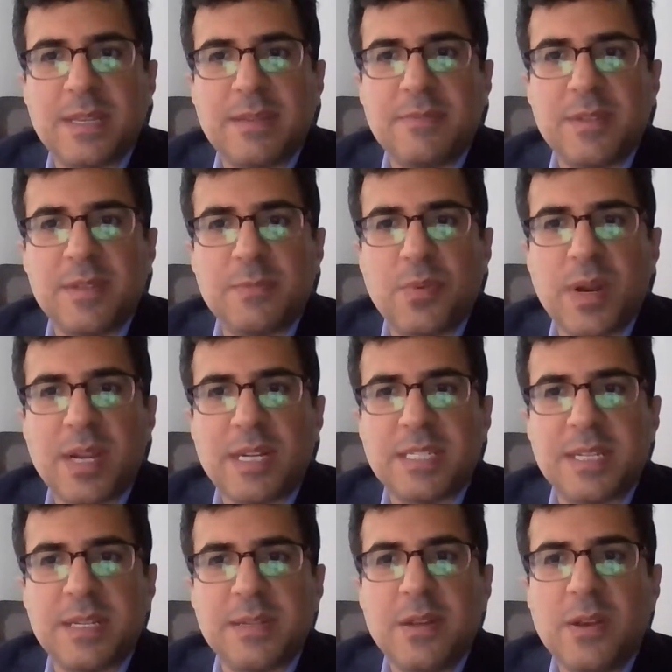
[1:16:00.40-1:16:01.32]
and even
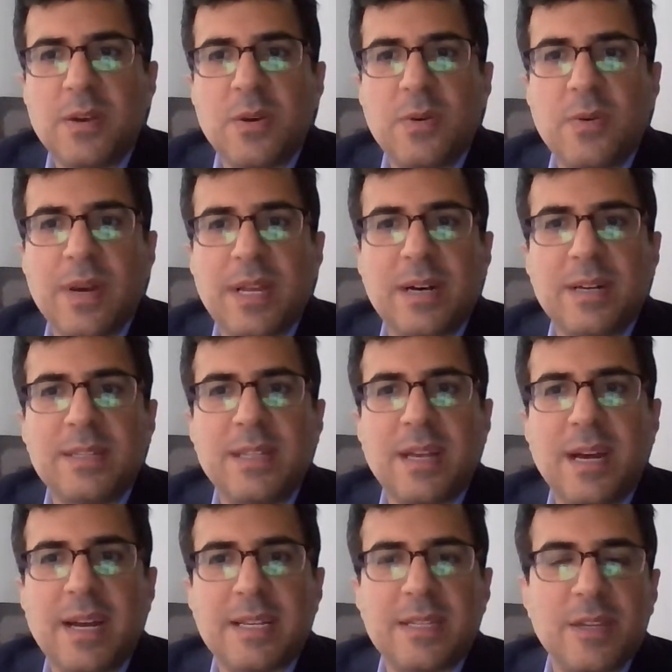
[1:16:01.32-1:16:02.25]
depression, who had
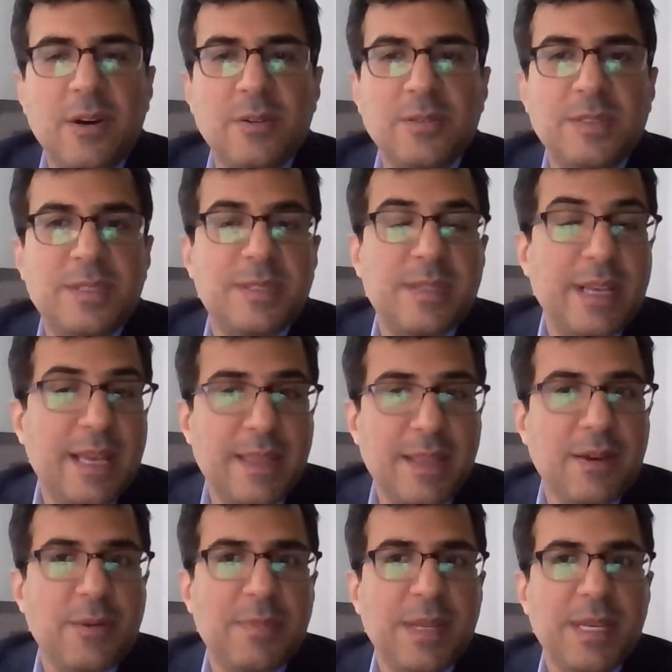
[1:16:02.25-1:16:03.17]
undiagnosed, in
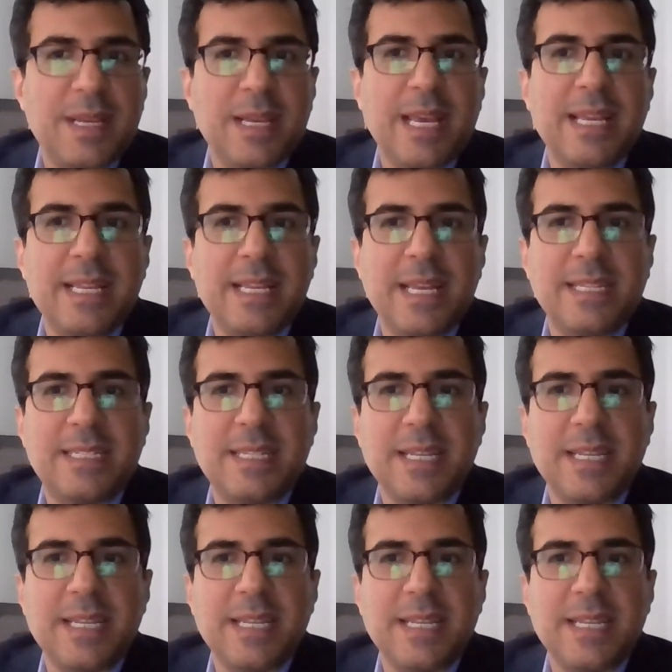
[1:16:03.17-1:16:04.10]
their opinion,
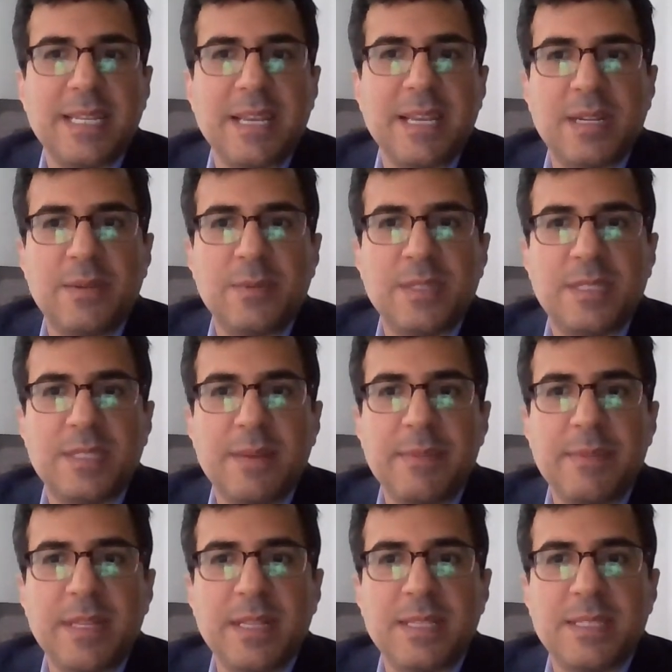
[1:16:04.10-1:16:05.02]
ADHD and were treated with
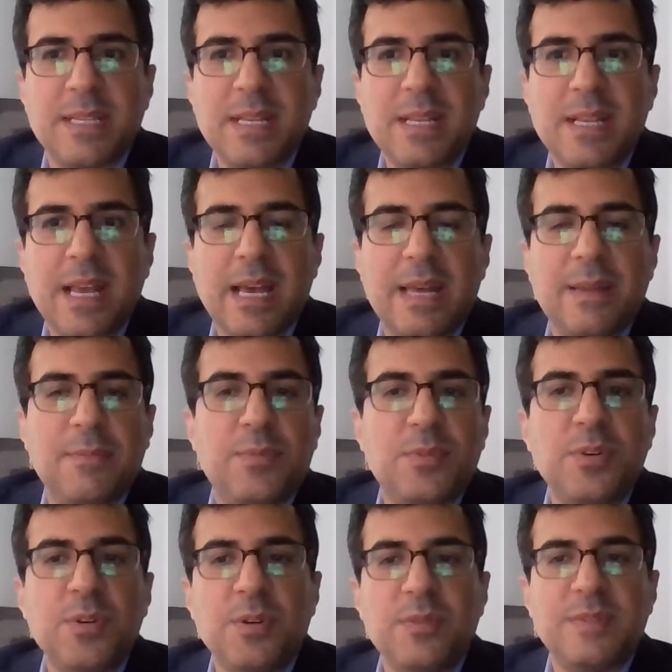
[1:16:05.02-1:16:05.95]
stimulants and
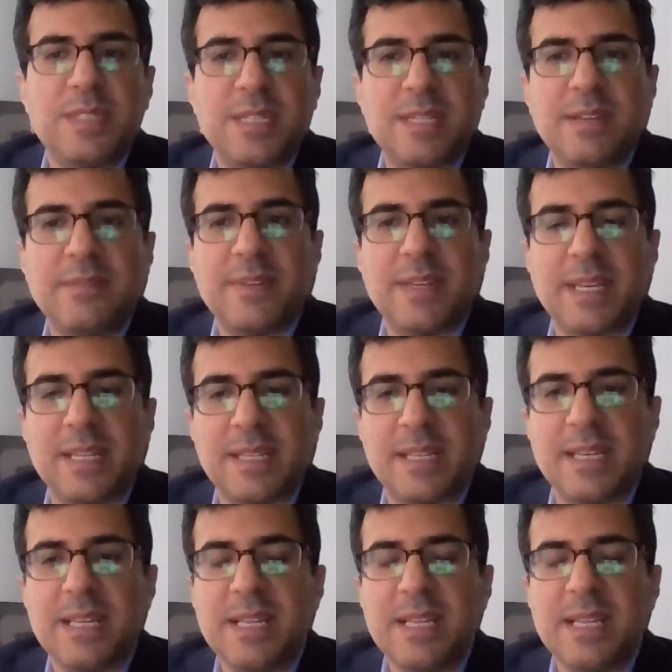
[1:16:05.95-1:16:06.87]
improved
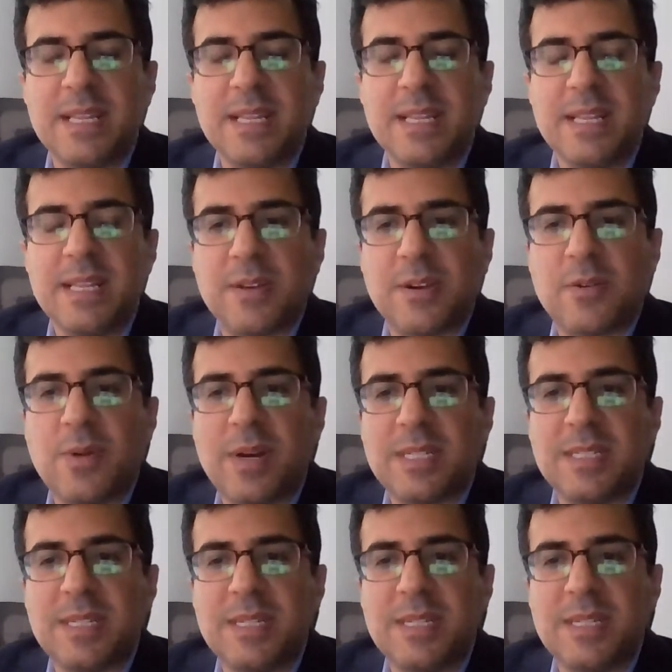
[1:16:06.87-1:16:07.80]
significantly. So their
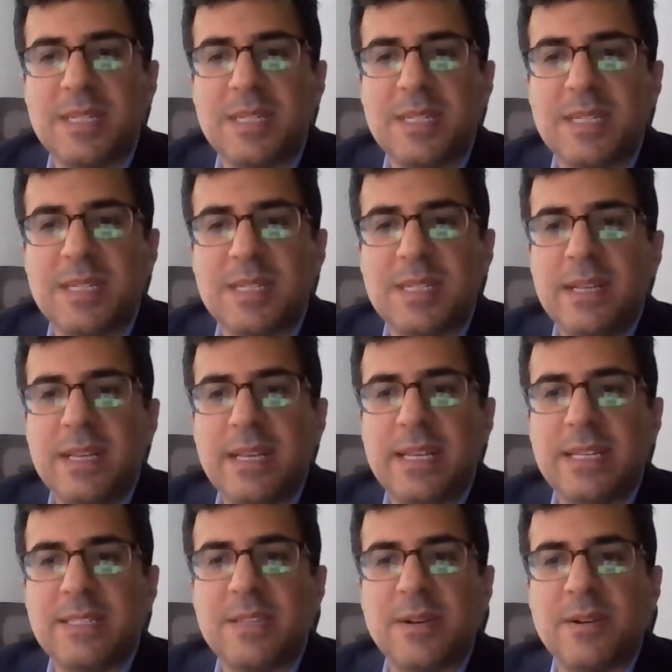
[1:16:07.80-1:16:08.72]
question is about,
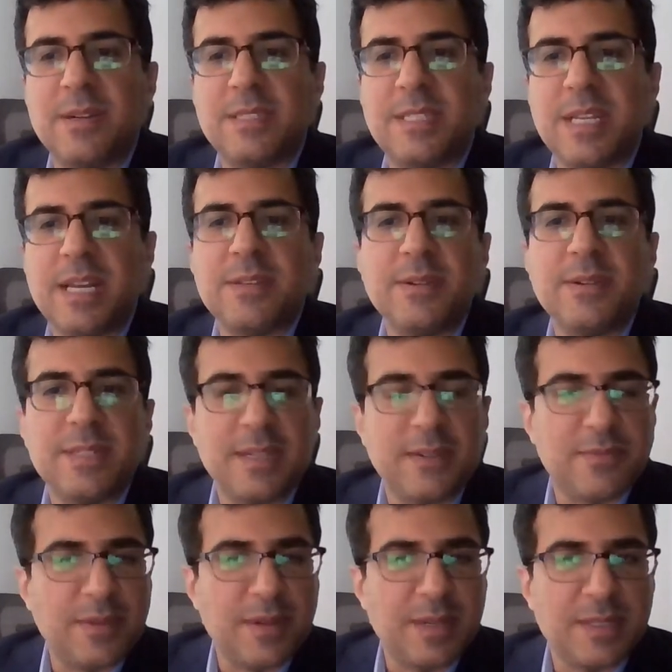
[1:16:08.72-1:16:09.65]
is there a gender
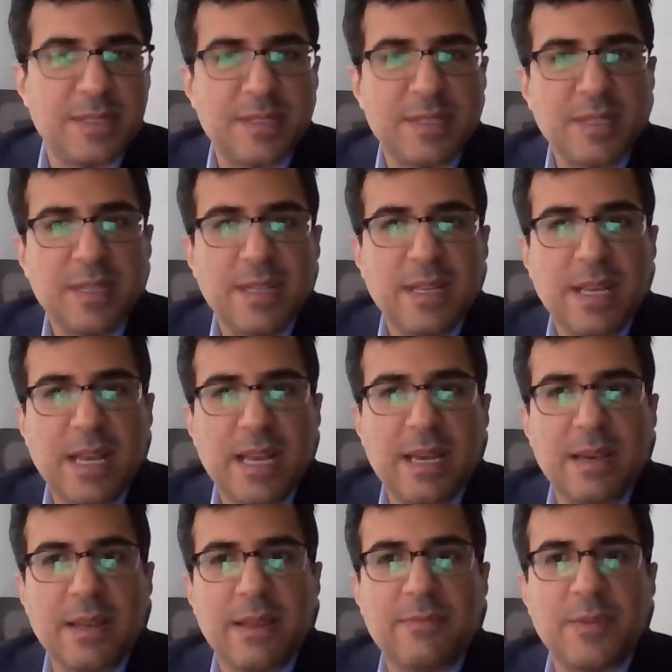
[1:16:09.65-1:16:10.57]
difference?
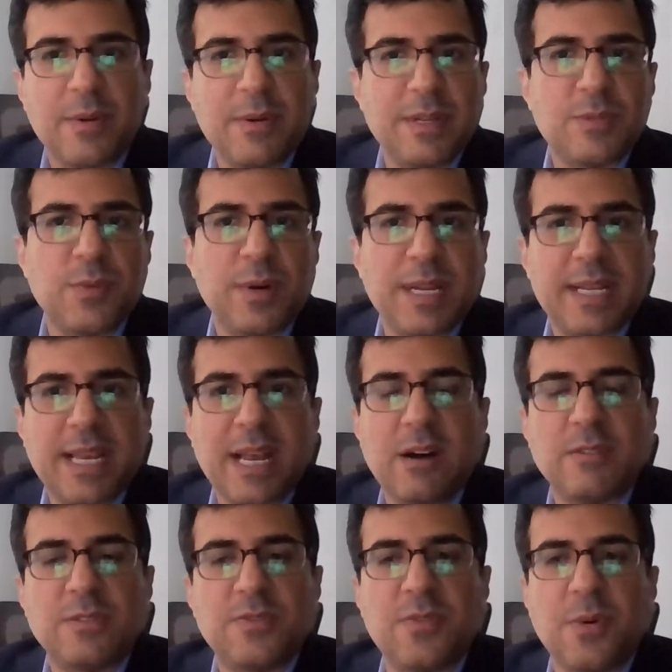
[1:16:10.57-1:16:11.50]
And if there is, what
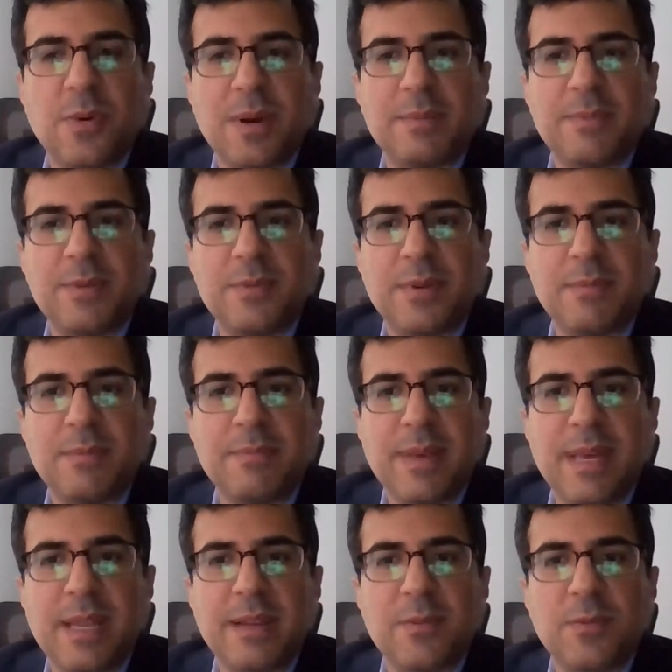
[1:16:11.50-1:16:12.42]
accounts for it between
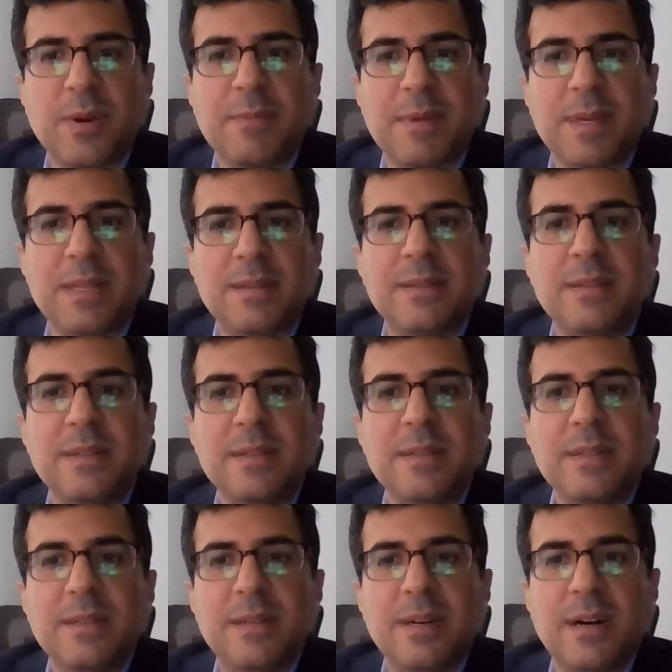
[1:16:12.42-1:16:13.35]
men and women
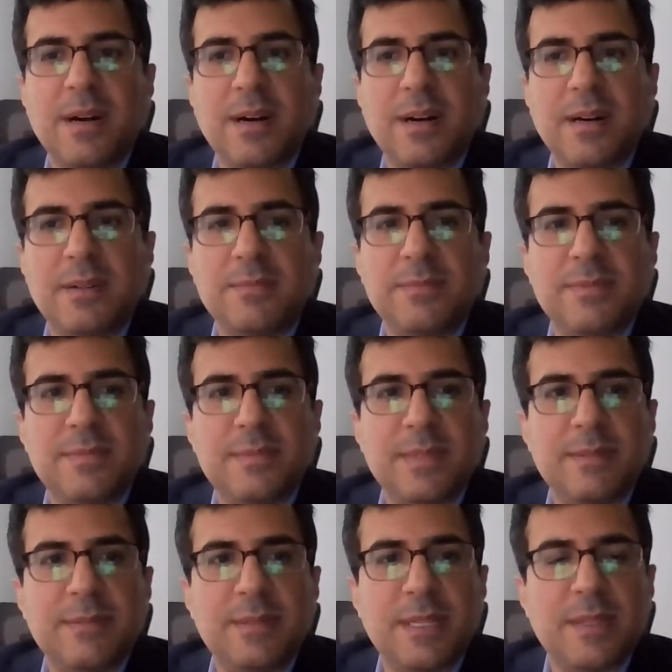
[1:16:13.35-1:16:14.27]
um,
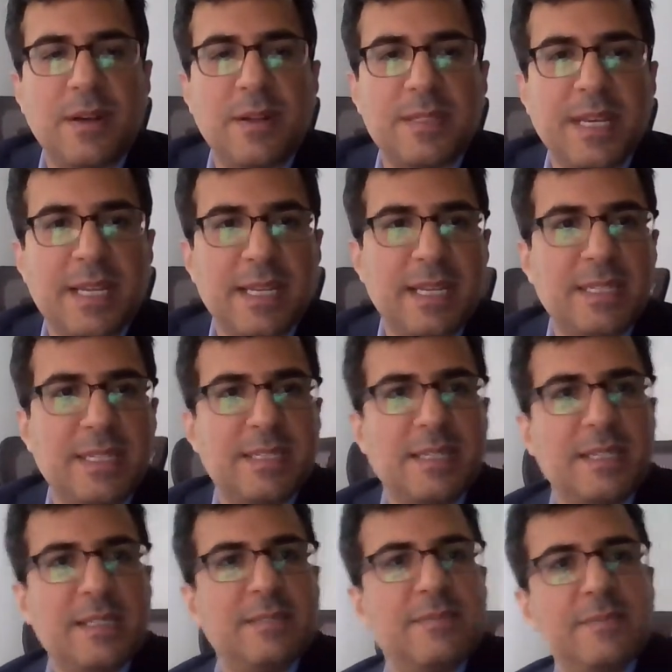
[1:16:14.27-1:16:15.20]
with adult
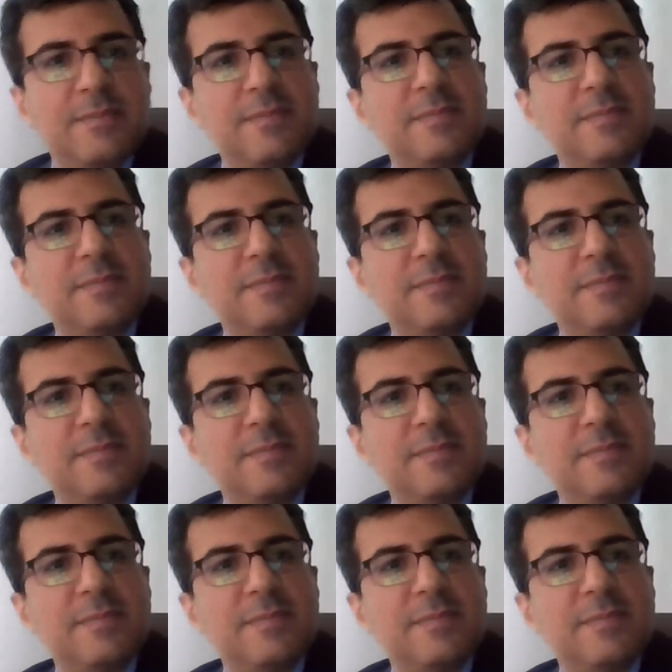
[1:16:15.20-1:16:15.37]
ADHD?